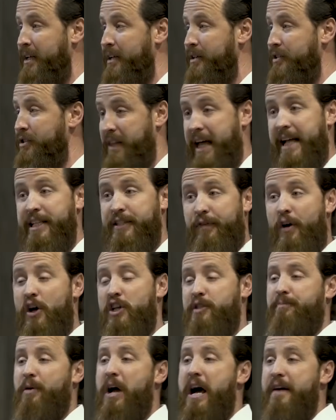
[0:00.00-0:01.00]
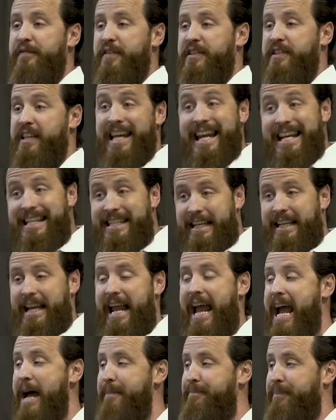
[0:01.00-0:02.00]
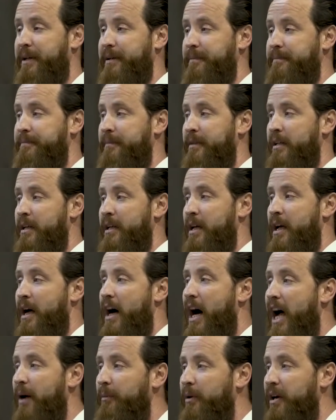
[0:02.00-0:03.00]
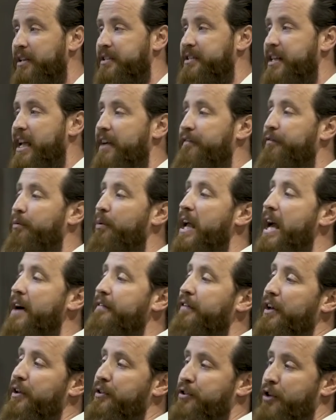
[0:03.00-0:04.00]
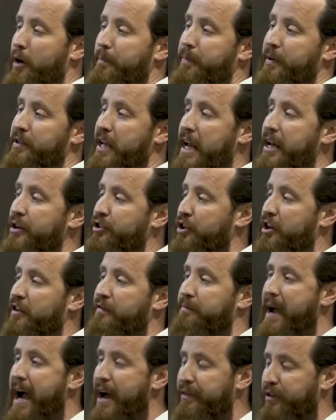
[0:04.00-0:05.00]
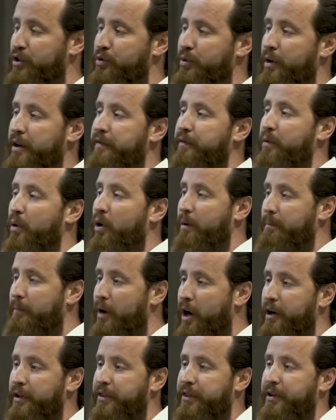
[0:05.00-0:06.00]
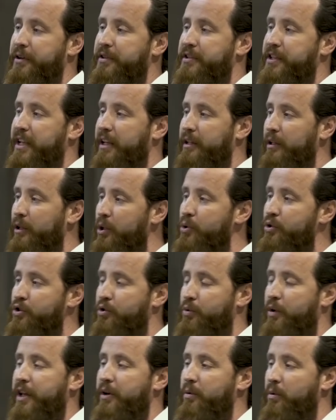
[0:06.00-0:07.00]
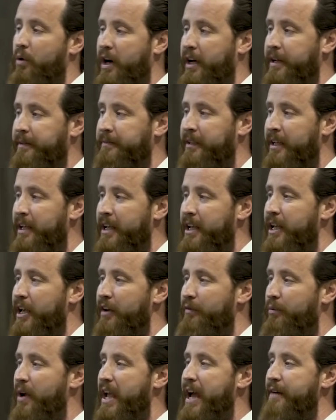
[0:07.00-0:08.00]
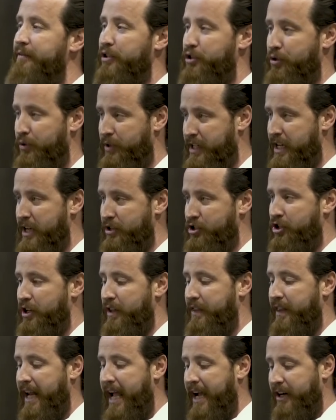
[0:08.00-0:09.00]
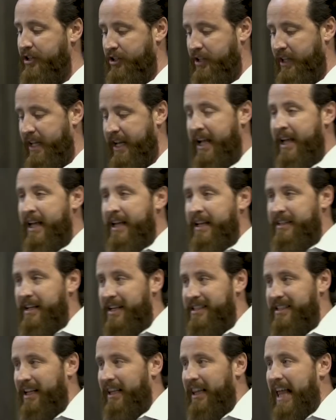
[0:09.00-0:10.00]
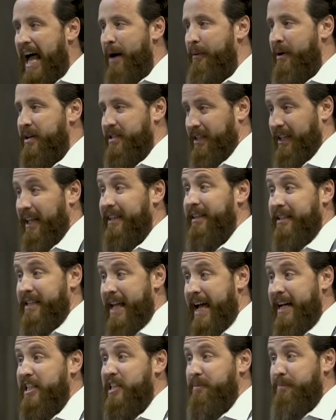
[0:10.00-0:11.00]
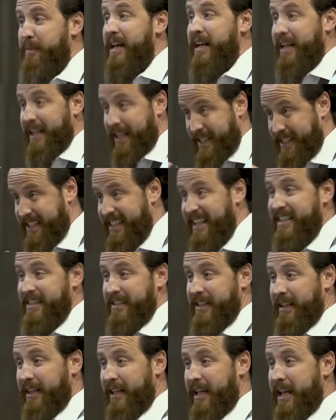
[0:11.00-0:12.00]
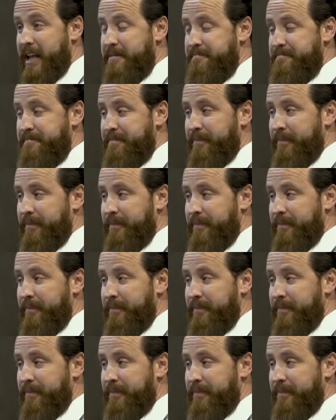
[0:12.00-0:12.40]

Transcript: So that's false prophecy. It didn't happen. I want to say, if we have an interpretation of Matthew 24, Mark 13, Luke 21, if we have a tradition that actually doesn't allow us to let the text speak consistently,